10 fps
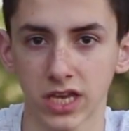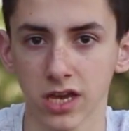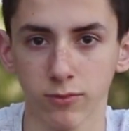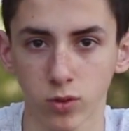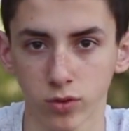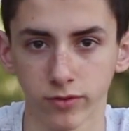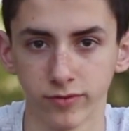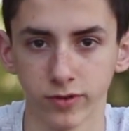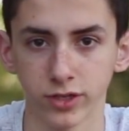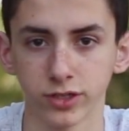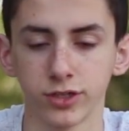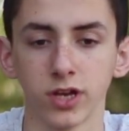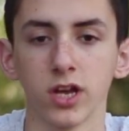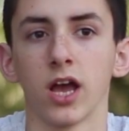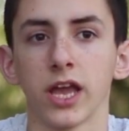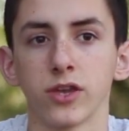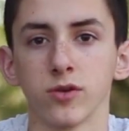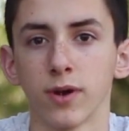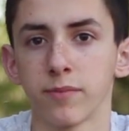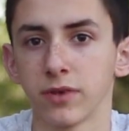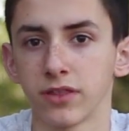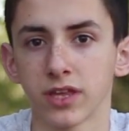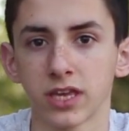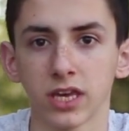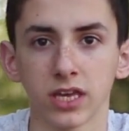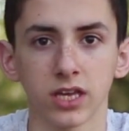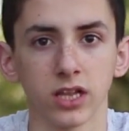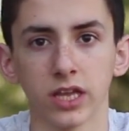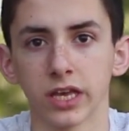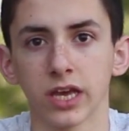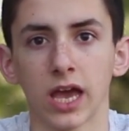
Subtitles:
camcorder footage, and you might be thinking, like,